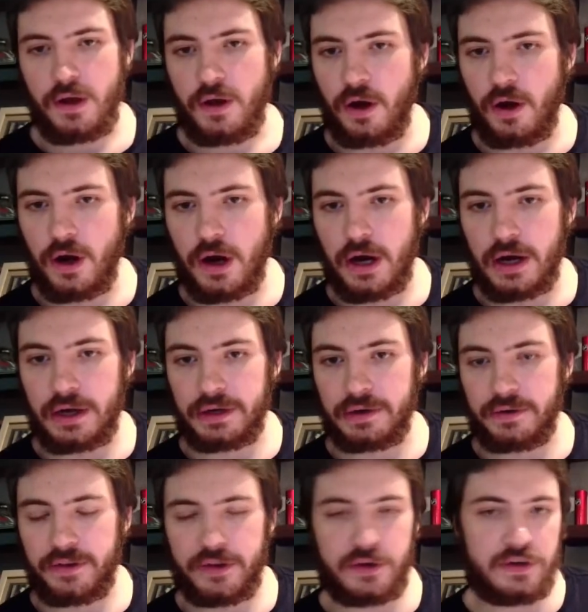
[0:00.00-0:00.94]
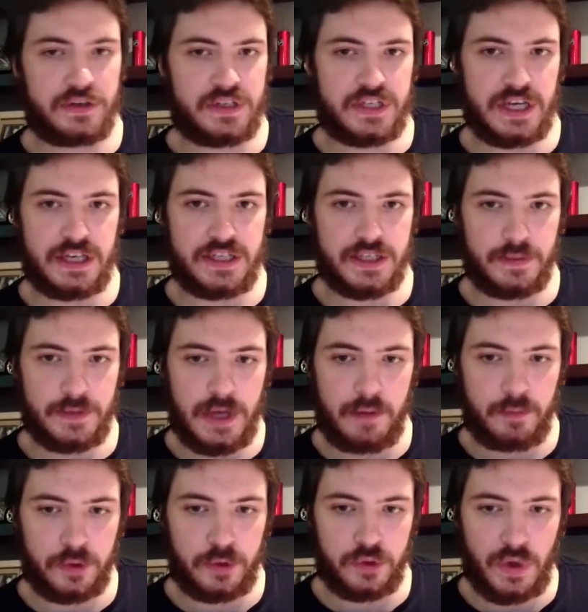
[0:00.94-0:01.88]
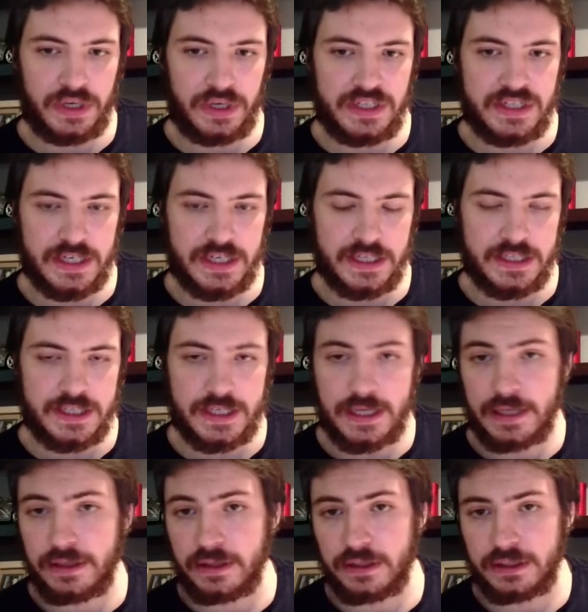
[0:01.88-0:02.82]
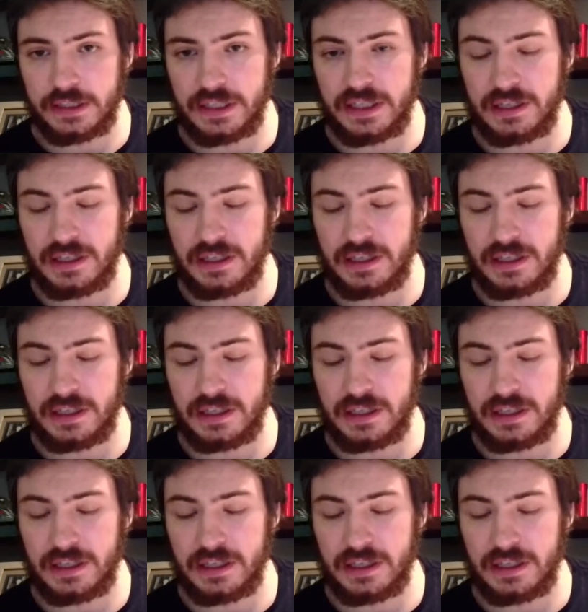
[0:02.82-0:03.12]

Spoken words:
on Thursday, September 26th in the league,